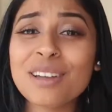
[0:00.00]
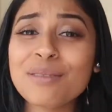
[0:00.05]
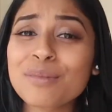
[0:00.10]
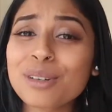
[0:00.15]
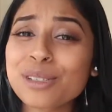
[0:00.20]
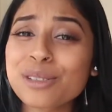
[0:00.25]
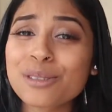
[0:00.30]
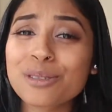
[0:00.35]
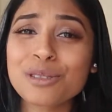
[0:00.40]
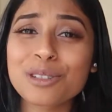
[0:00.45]
I'm
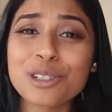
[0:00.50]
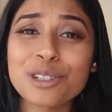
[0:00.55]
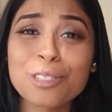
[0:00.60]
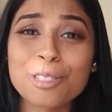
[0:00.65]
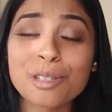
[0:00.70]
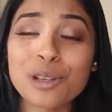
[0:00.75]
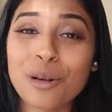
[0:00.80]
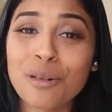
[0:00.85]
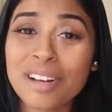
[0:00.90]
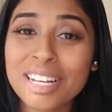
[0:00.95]
also
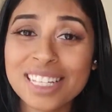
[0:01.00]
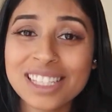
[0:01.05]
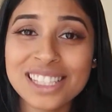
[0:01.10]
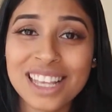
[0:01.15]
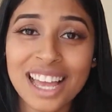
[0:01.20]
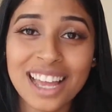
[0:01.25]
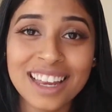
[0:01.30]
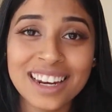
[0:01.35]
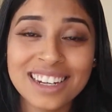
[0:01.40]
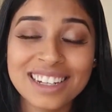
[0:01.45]
just so
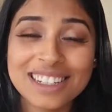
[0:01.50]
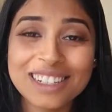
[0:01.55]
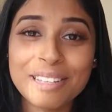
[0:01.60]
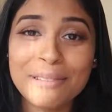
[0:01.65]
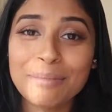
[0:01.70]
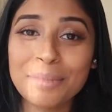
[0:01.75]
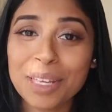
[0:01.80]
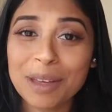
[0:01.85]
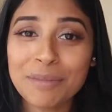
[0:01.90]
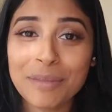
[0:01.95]
excited
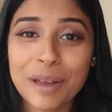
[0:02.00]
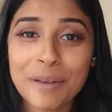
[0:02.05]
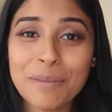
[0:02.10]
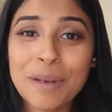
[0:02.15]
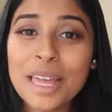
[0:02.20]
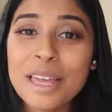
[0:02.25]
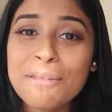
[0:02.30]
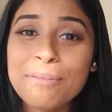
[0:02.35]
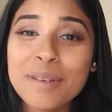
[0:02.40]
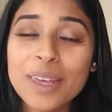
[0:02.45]
to meet my
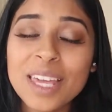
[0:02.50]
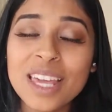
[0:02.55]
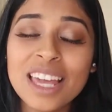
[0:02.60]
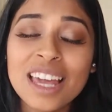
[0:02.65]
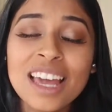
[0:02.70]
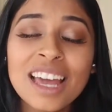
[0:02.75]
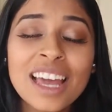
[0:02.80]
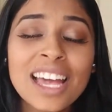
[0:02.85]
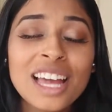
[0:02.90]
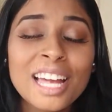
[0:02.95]

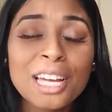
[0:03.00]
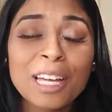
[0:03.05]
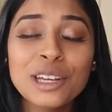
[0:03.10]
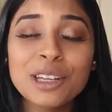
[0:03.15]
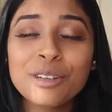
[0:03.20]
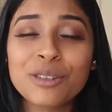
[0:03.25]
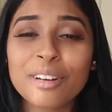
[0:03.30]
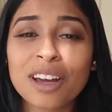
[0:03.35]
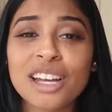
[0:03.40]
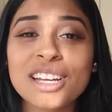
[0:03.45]
baby.
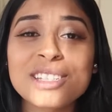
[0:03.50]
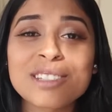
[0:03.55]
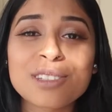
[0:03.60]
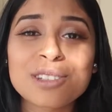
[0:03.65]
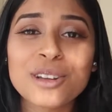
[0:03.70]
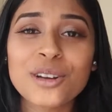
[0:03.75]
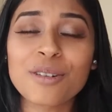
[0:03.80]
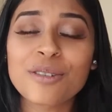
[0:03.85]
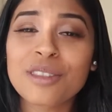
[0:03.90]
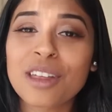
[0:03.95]
You guys
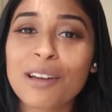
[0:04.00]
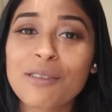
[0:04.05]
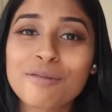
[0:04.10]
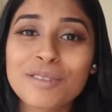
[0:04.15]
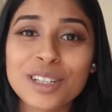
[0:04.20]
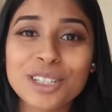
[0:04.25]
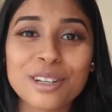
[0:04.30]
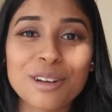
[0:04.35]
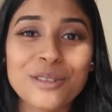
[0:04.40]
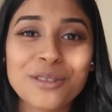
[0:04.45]
know that
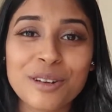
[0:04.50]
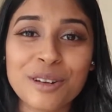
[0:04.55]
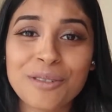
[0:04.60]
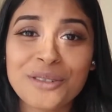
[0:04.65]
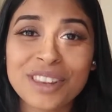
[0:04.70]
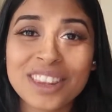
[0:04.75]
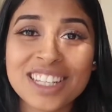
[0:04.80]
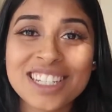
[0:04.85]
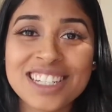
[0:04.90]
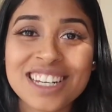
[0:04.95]
we don't know
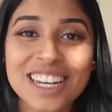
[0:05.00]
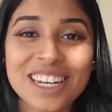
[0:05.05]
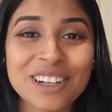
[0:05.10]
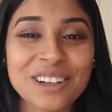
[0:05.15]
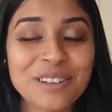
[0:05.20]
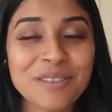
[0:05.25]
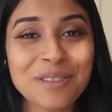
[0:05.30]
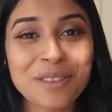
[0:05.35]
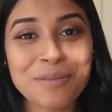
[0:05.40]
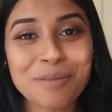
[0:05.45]
what the
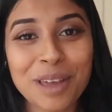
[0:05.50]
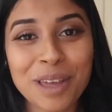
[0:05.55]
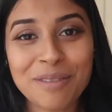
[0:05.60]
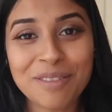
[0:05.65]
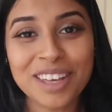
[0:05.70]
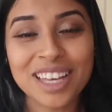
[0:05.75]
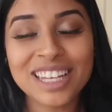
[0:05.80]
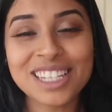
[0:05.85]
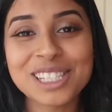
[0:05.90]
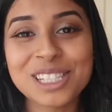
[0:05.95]
gender of the
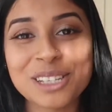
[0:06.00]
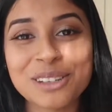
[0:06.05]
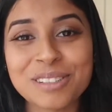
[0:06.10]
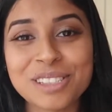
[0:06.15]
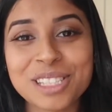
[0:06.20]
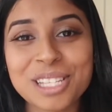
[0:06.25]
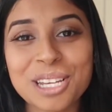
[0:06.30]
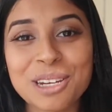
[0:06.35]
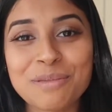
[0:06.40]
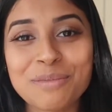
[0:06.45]
baby is, so
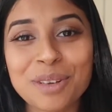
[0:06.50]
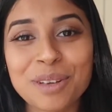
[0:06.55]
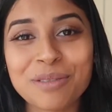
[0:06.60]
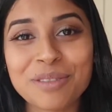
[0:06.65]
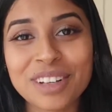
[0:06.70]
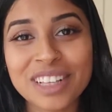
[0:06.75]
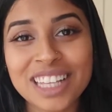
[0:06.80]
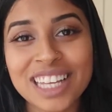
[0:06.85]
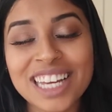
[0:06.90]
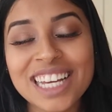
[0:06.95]
it's going to be
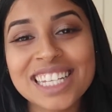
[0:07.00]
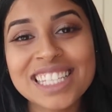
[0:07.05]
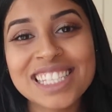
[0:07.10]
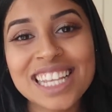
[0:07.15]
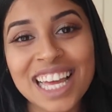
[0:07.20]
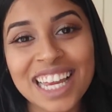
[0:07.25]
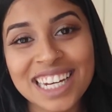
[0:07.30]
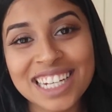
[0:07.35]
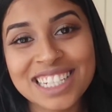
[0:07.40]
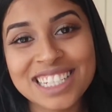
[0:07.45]
really
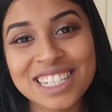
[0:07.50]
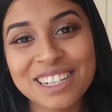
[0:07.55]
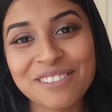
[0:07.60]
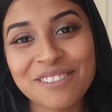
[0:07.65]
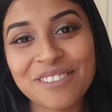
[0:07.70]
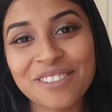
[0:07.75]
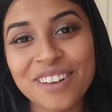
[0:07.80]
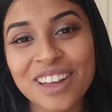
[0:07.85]
excited to